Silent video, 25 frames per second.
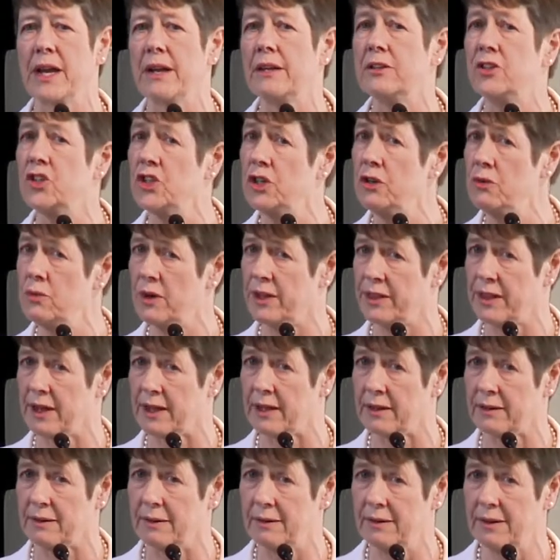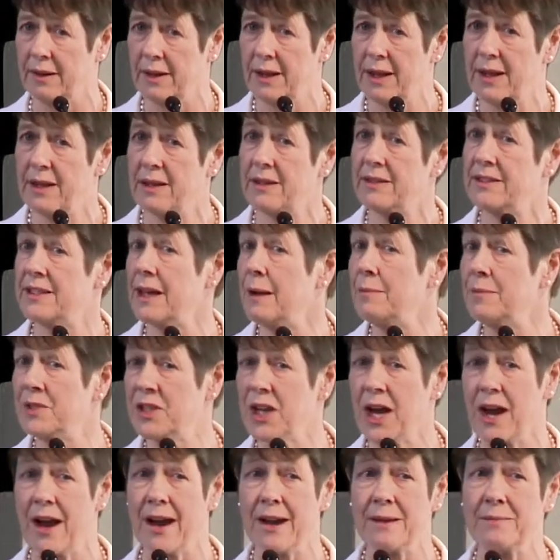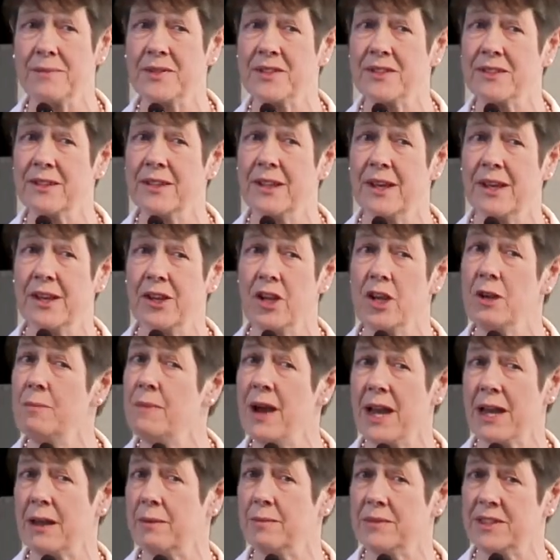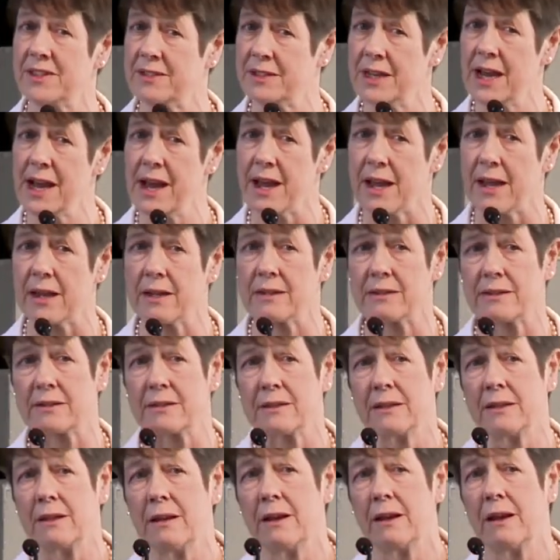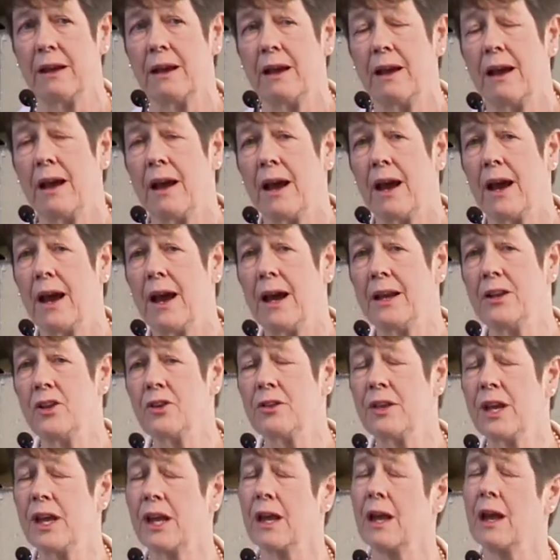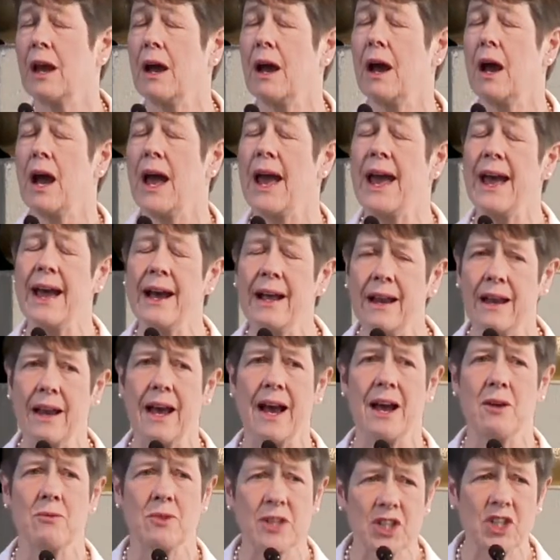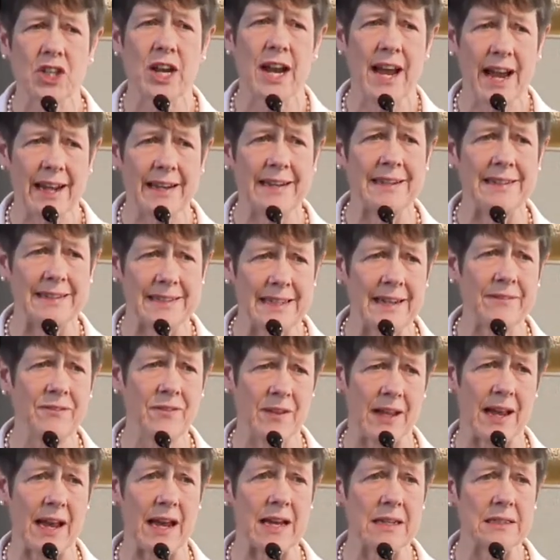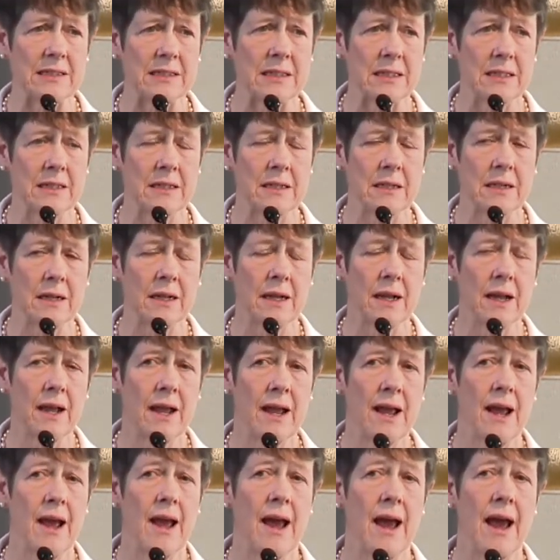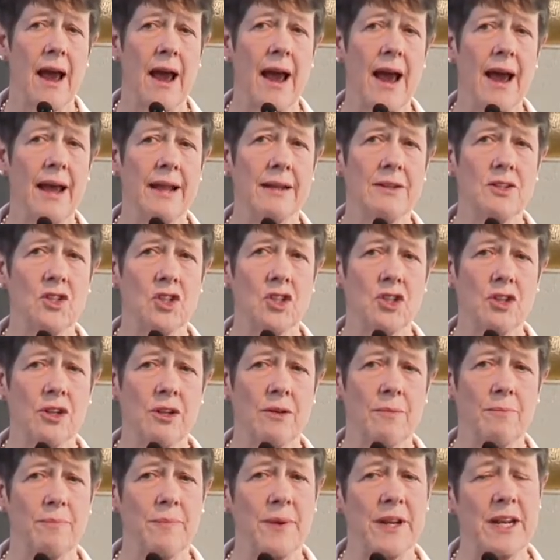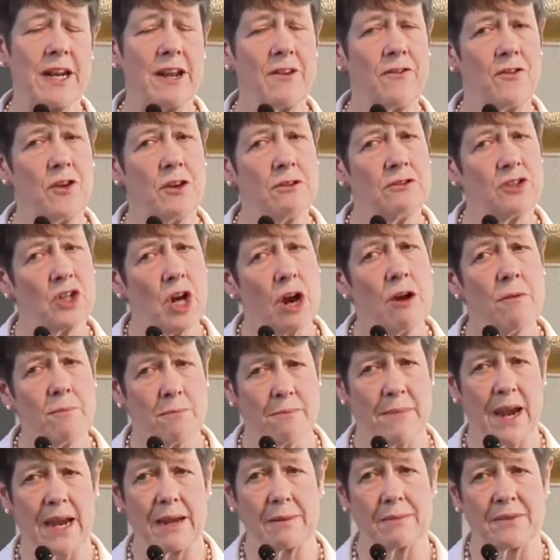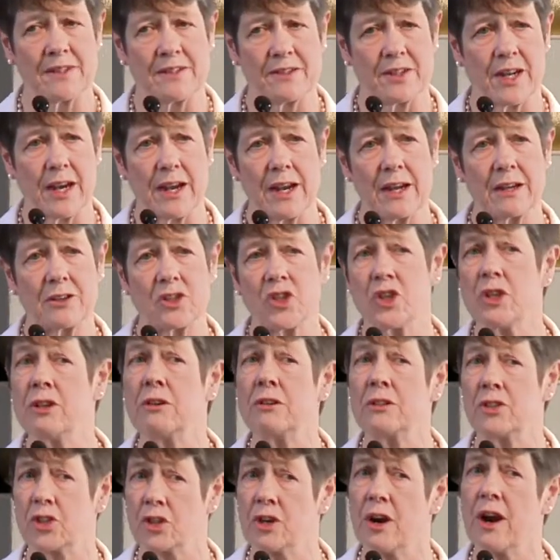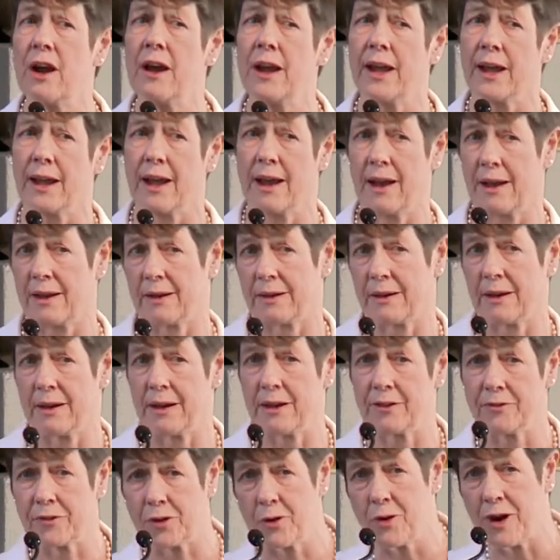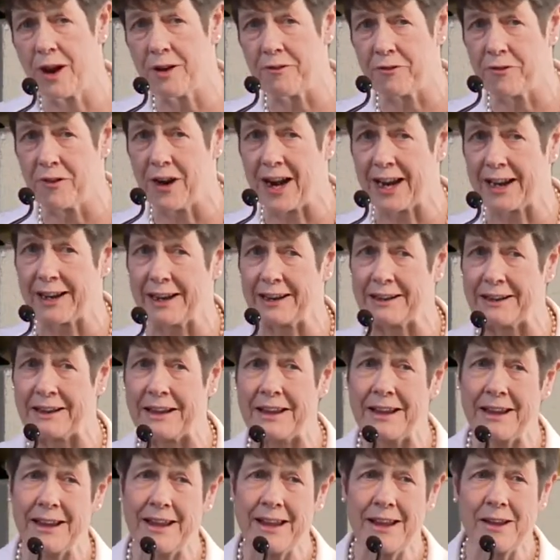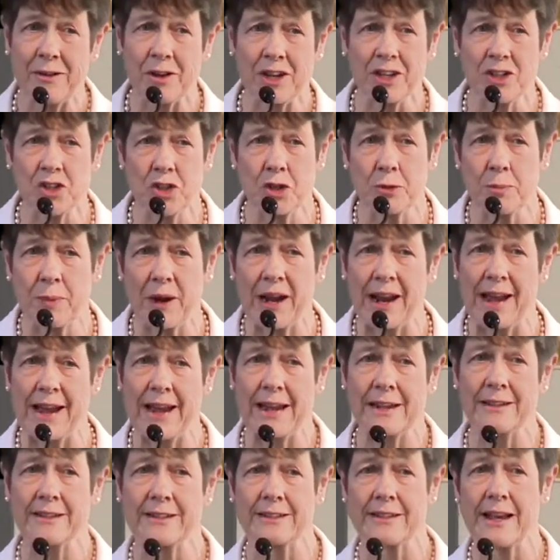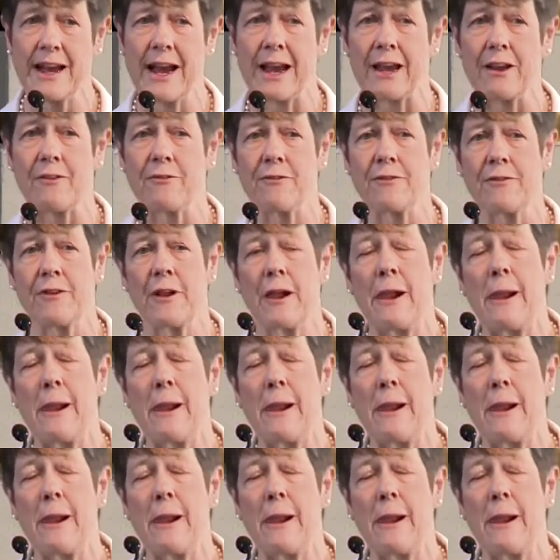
to do with it. Sometimes you make mistakes and you think, hell, I wish I hadn't done that. But if you don't make mistakes, you're not trying hard enough, quite frankly, because you're playing safe.